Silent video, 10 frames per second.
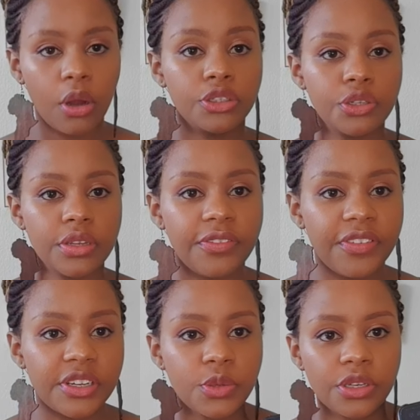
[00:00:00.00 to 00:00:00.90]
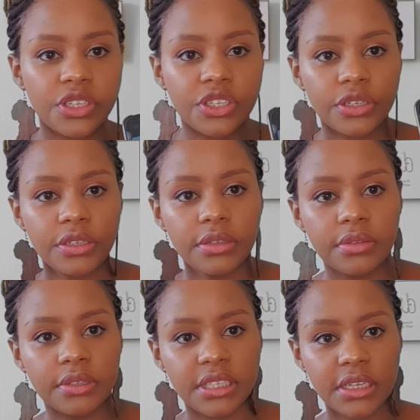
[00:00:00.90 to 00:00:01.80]
the first question.
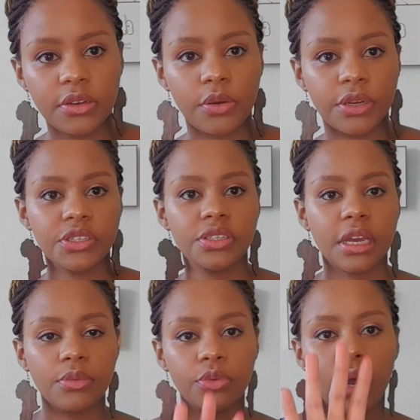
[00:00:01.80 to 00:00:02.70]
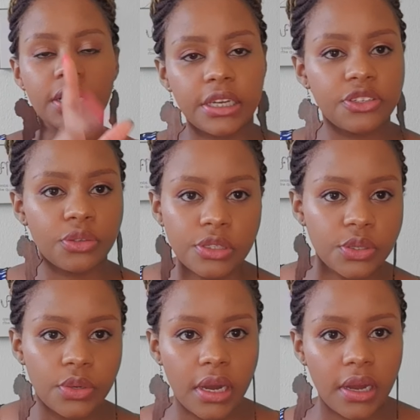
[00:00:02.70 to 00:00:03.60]
These are the questions. I attach
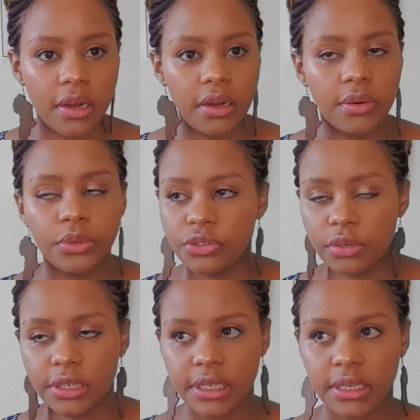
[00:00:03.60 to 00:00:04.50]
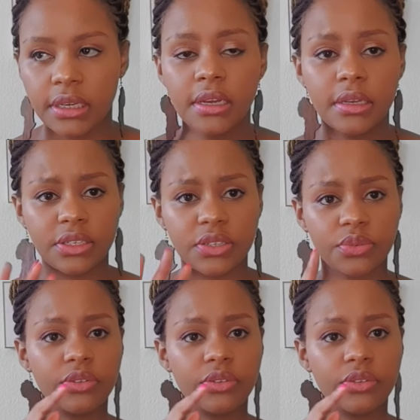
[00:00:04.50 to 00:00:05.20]
also what do you call it, screen